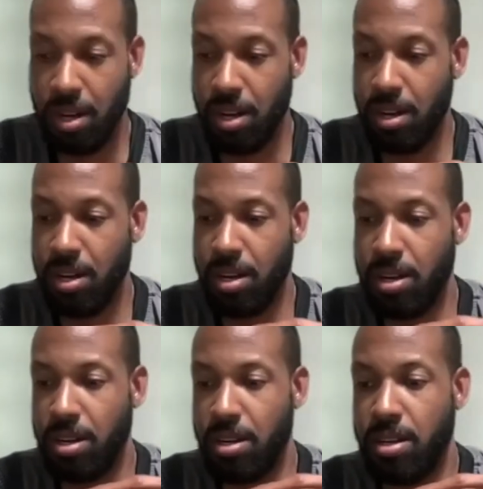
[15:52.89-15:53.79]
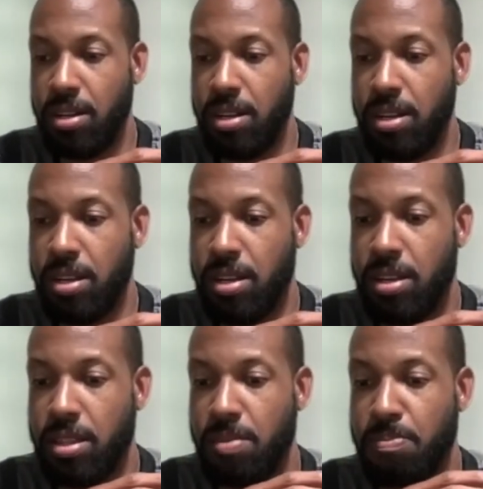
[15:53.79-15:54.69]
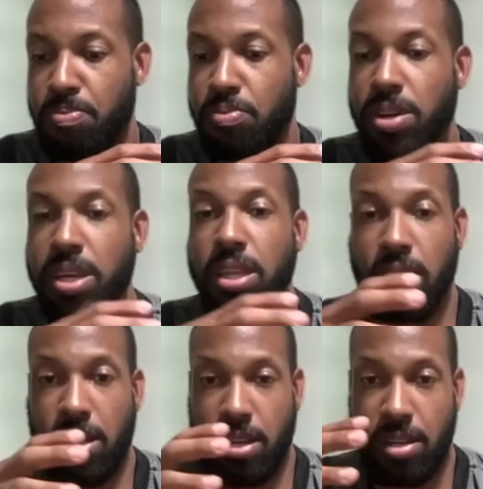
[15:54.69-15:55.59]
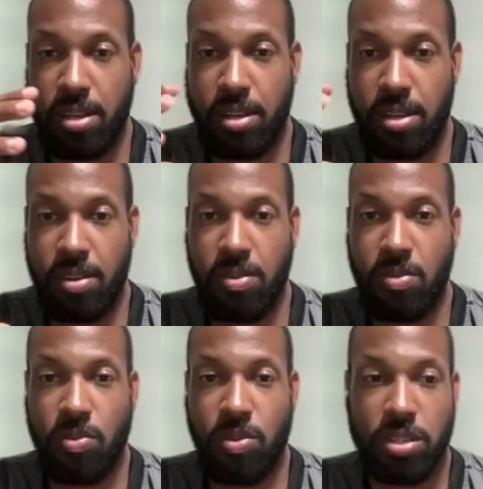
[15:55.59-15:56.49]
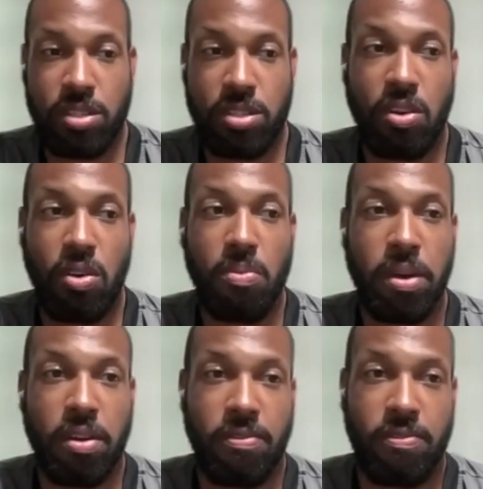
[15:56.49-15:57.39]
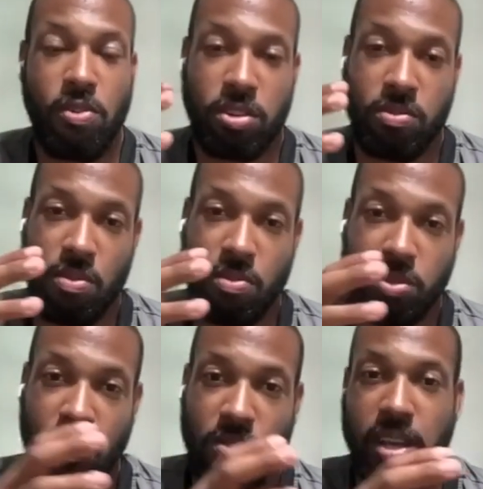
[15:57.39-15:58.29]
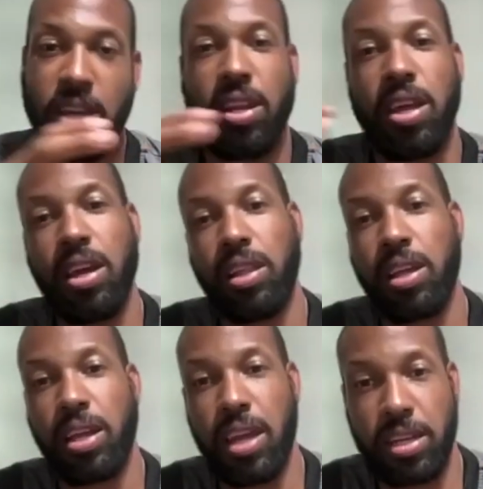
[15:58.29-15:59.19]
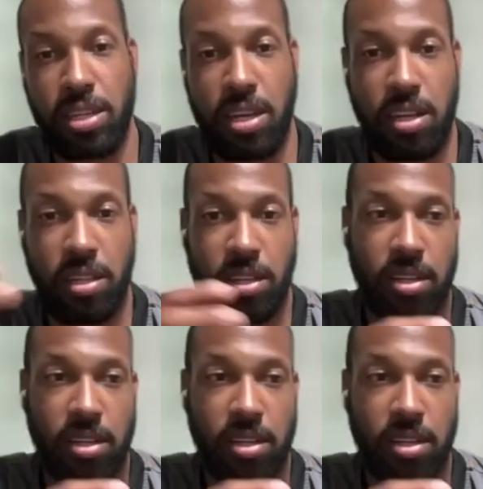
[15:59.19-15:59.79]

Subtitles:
the breathing was so metaphoric to what was going, inhaling and exhaling.